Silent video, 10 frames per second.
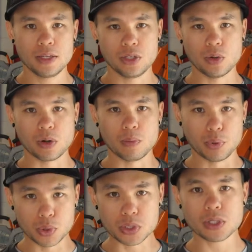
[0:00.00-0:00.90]
your
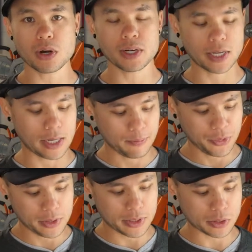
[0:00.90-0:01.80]
boost target,
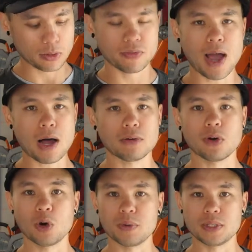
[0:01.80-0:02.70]
this little
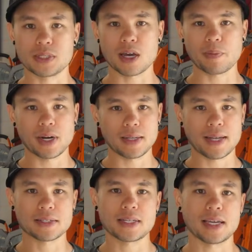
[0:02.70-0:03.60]
valve opens up and
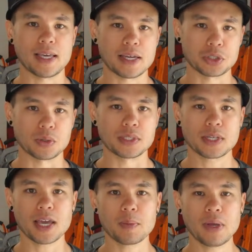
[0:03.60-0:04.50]
allows that gas to
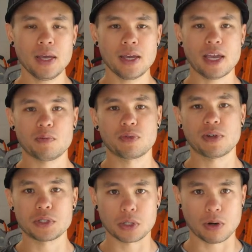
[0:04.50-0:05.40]
escape and
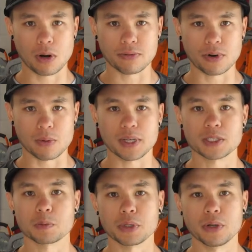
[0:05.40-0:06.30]
prevents the car from
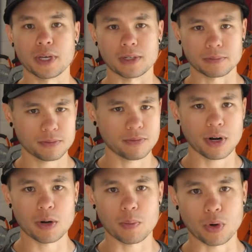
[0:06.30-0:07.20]
exploding.
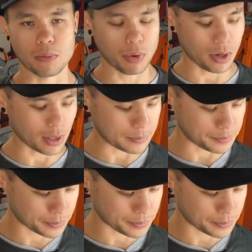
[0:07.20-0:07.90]
Very important part.